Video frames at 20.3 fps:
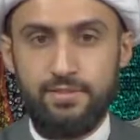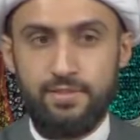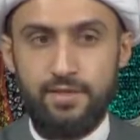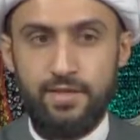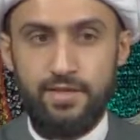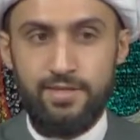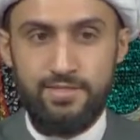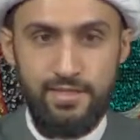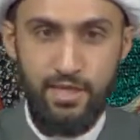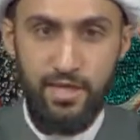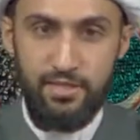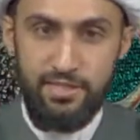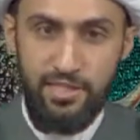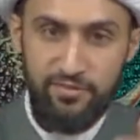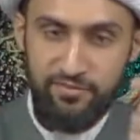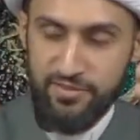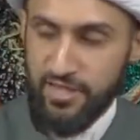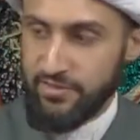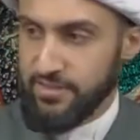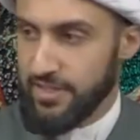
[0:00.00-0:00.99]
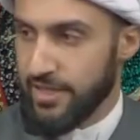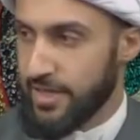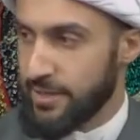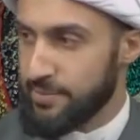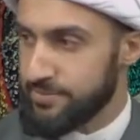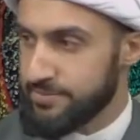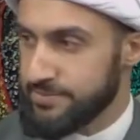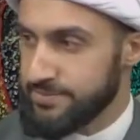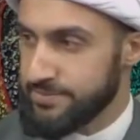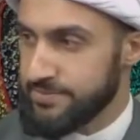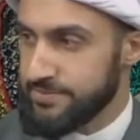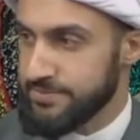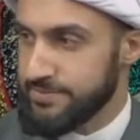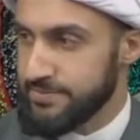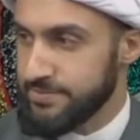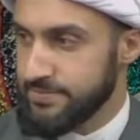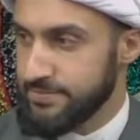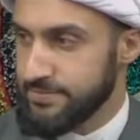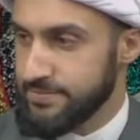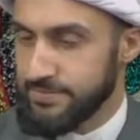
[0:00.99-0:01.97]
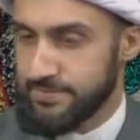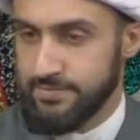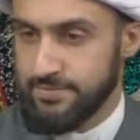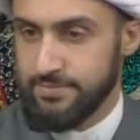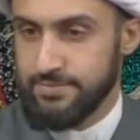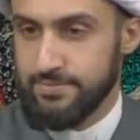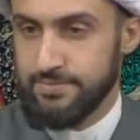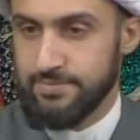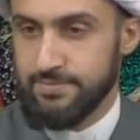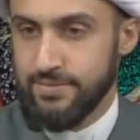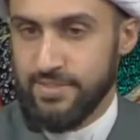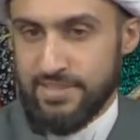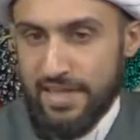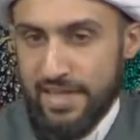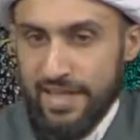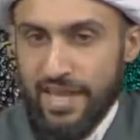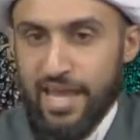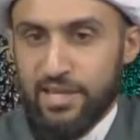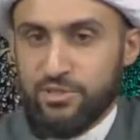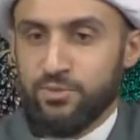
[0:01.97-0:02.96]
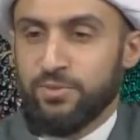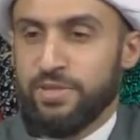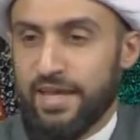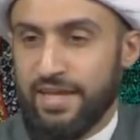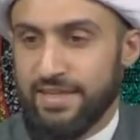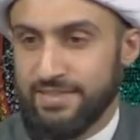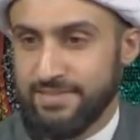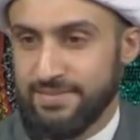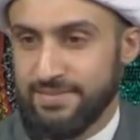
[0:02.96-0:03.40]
He said, now lift the other leg up. He's like, I can't do that.